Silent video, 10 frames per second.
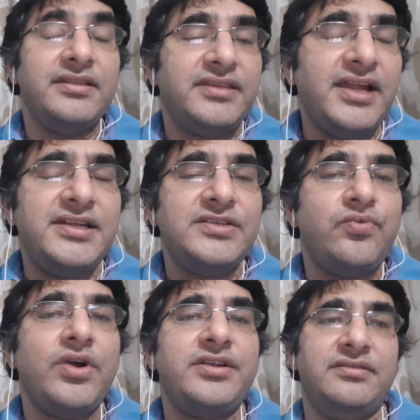That is
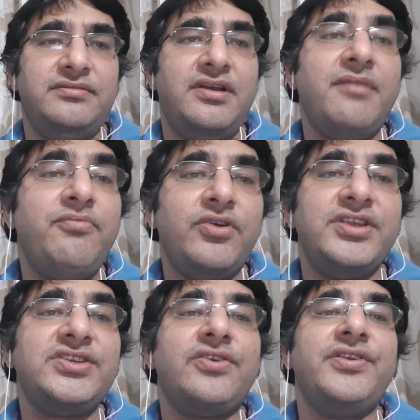what a book
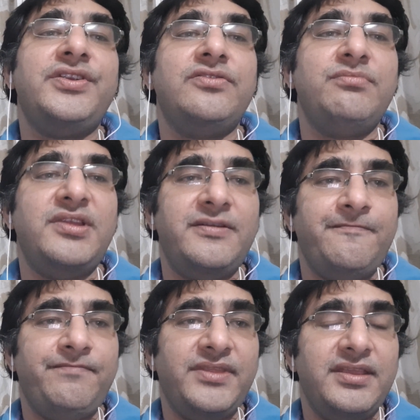is, according to me.
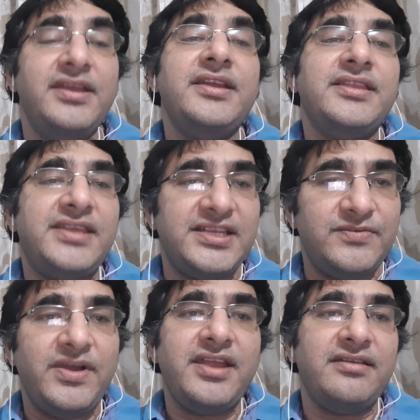That's
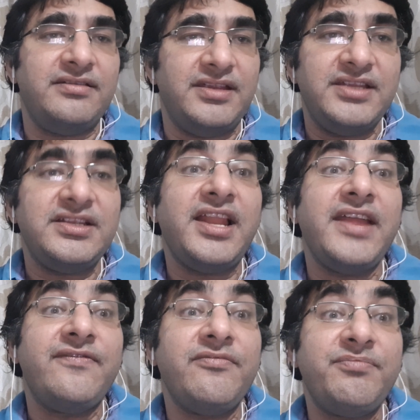why it's a
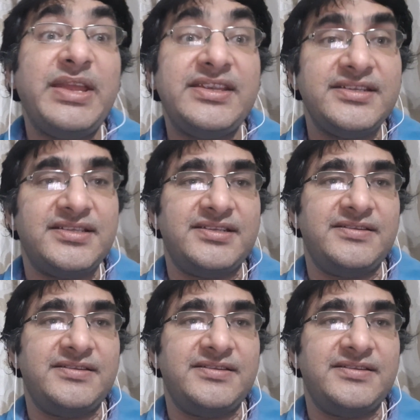life of pages.